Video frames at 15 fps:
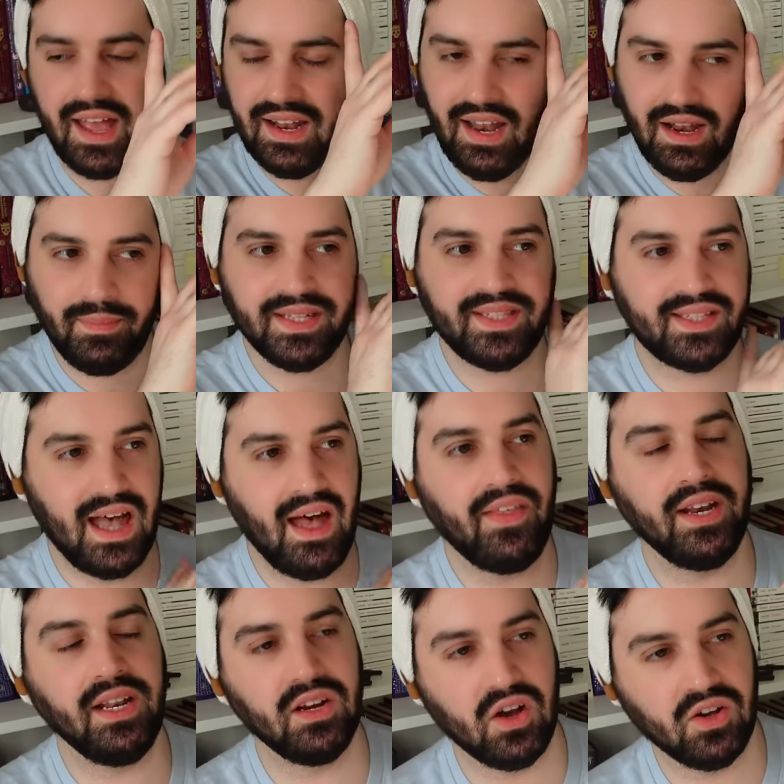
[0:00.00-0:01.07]
A little bit sad
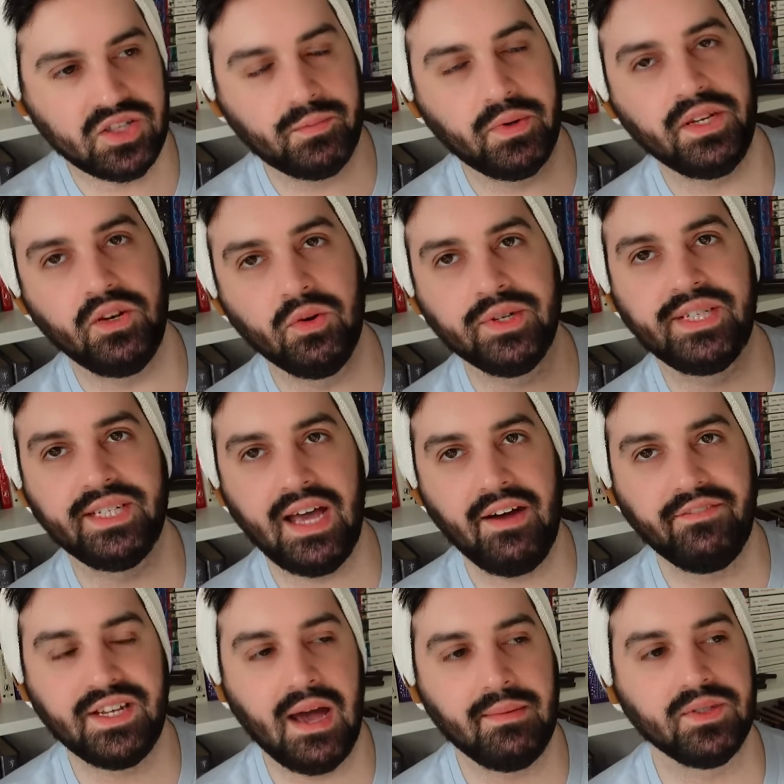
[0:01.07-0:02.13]
that he lost but you know it did
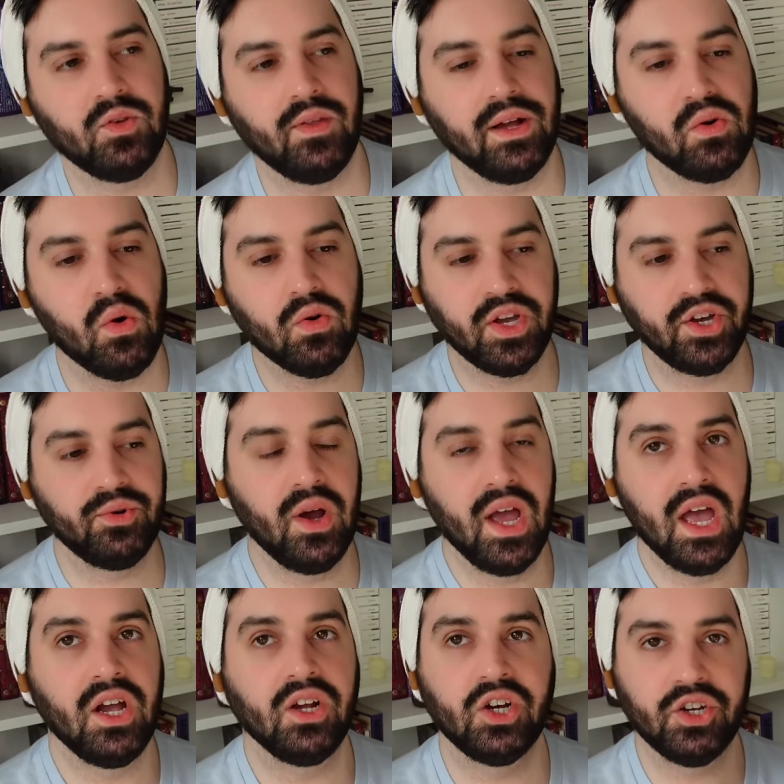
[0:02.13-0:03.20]
have to happen so that Goku
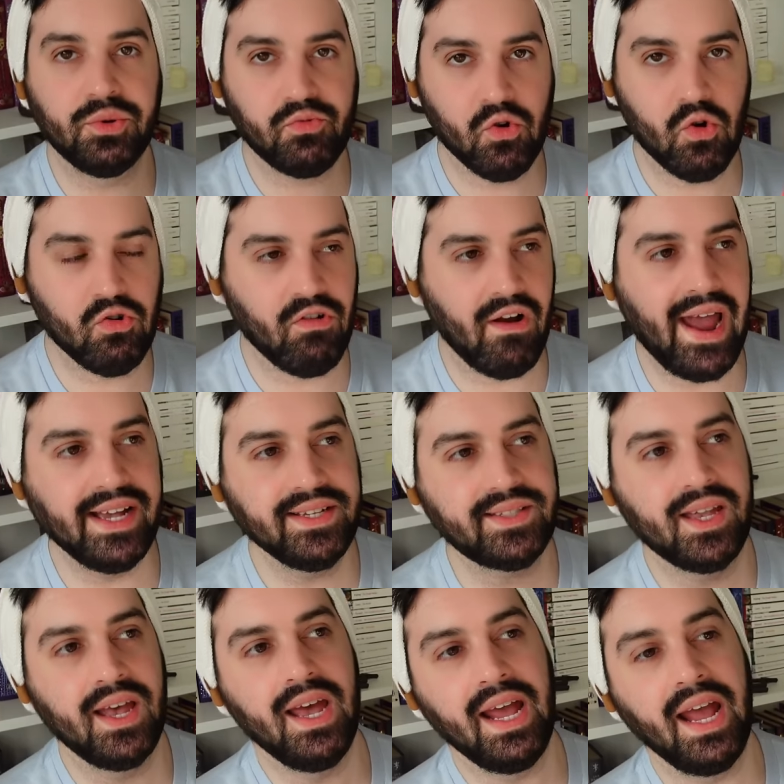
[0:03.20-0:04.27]
could
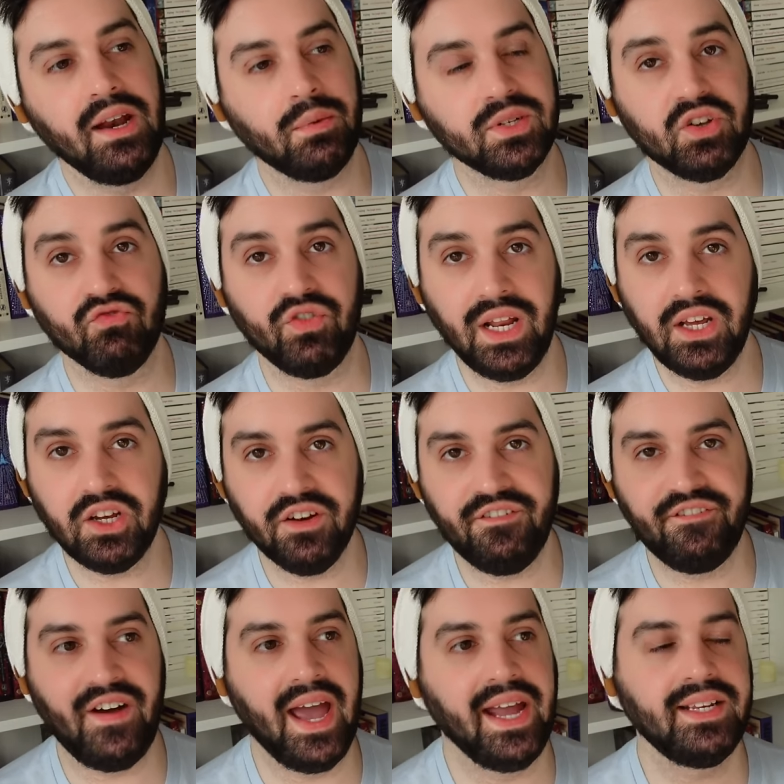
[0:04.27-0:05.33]
progress and it was a really good
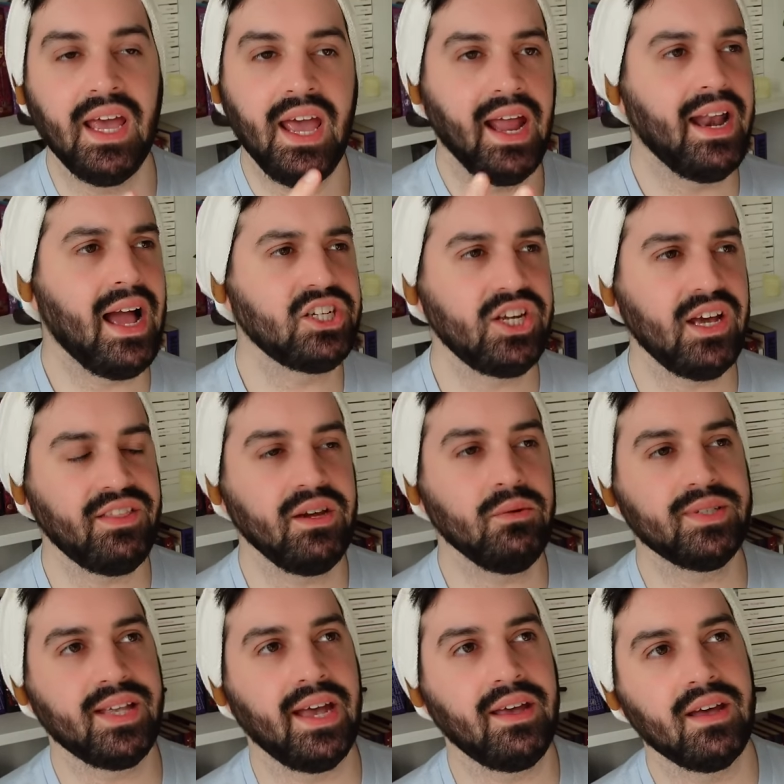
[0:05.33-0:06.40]
fight and actually I think it
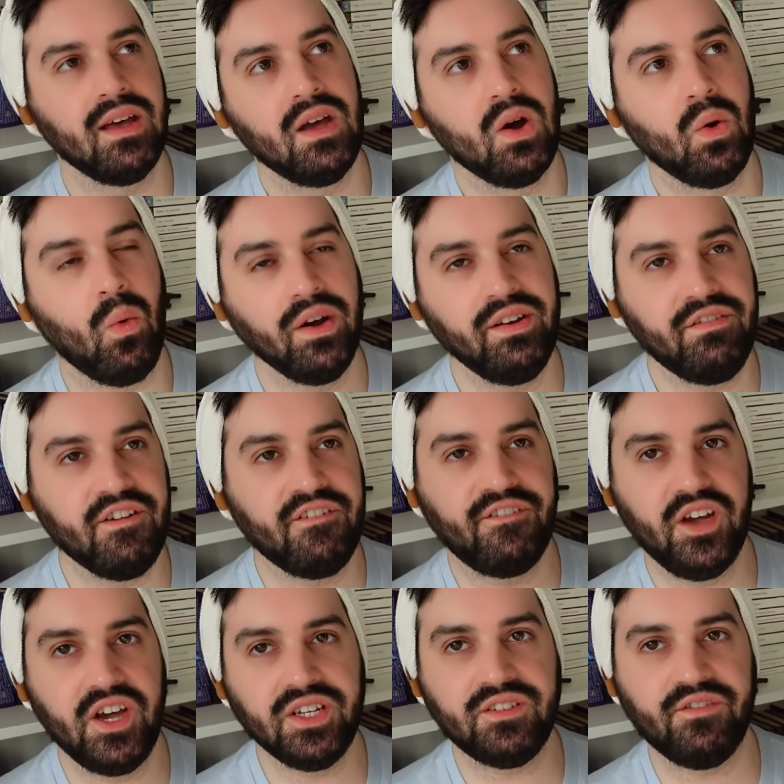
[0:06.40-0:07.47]
was like one of the
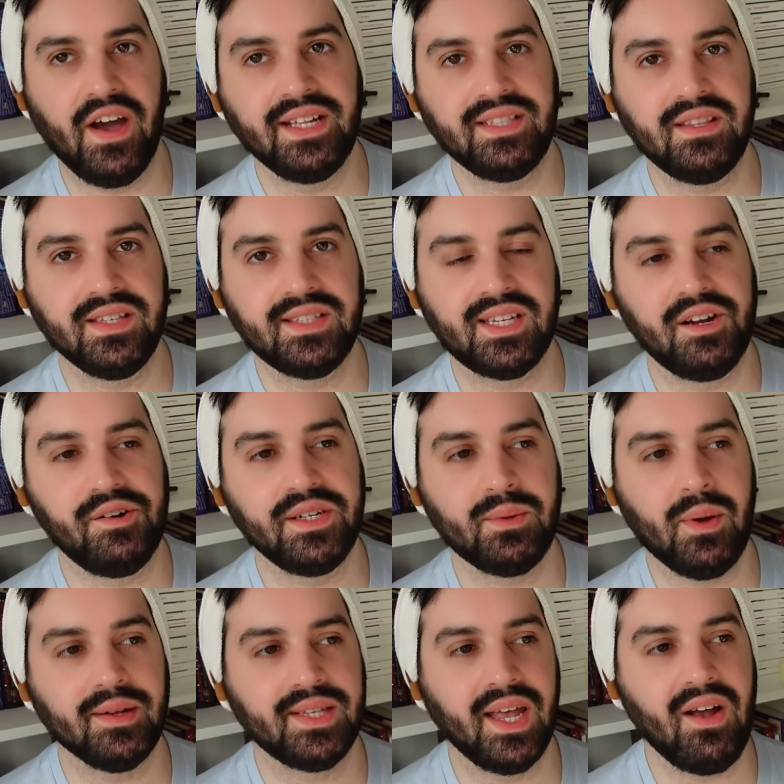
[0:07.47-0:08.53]
first fights in the series
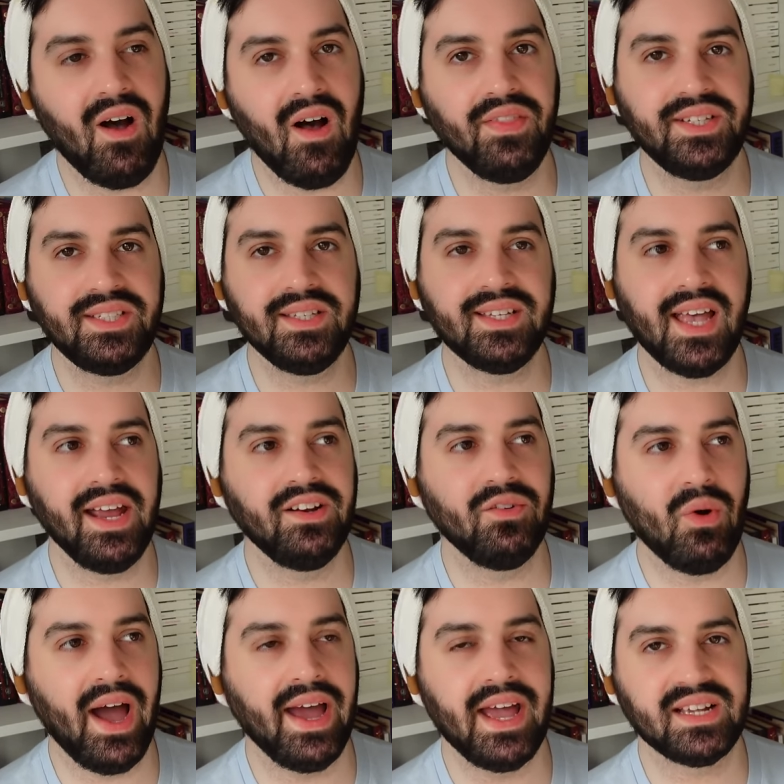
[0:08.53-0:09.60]
where I was like, oh, this is kind of
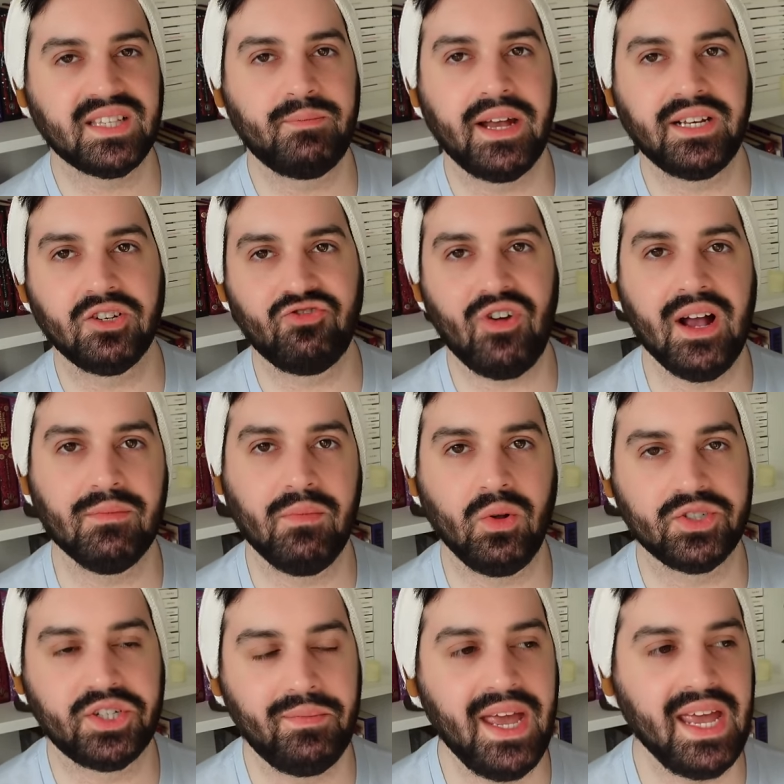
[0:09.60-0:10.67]
what I expected Dragon
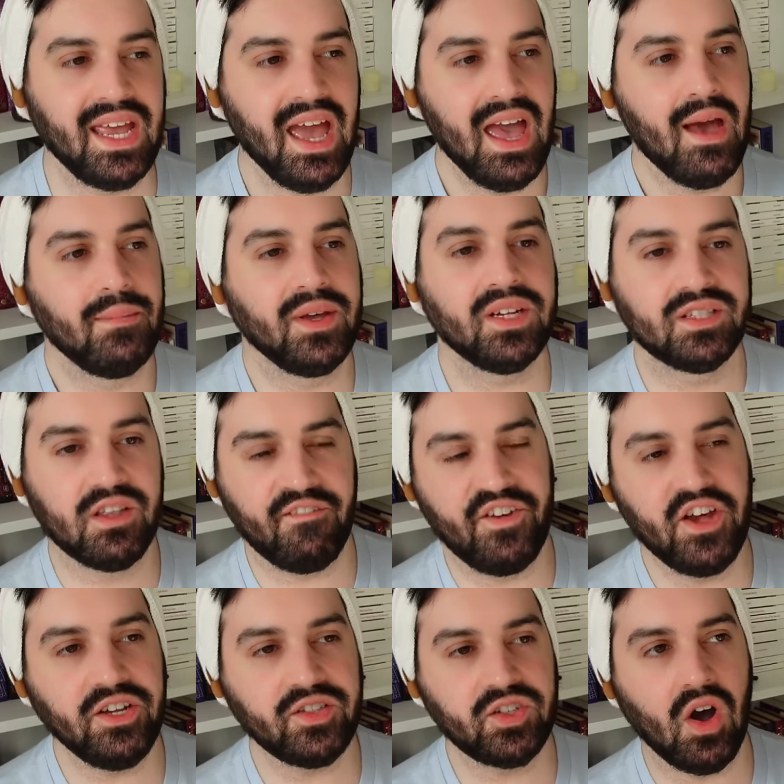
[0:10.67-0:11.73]
Ball to be, because the
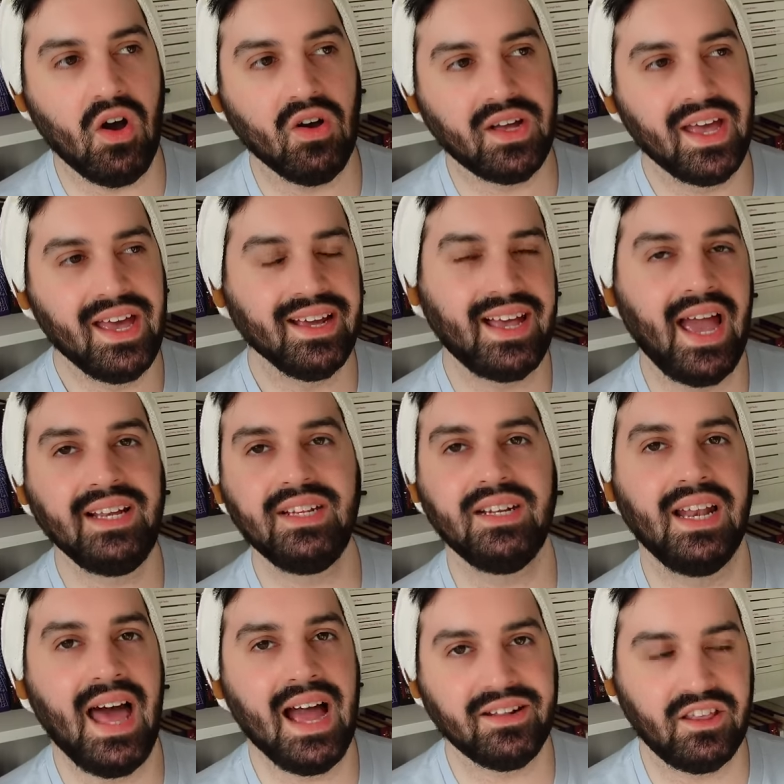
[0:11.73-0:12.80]
first arc kind of
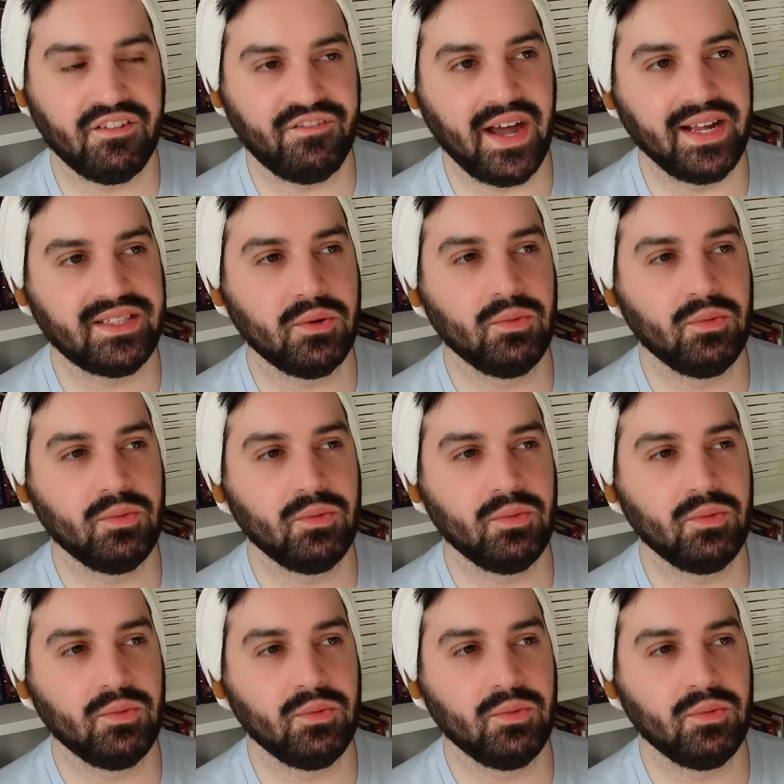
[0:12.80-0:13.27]
lacked the fights.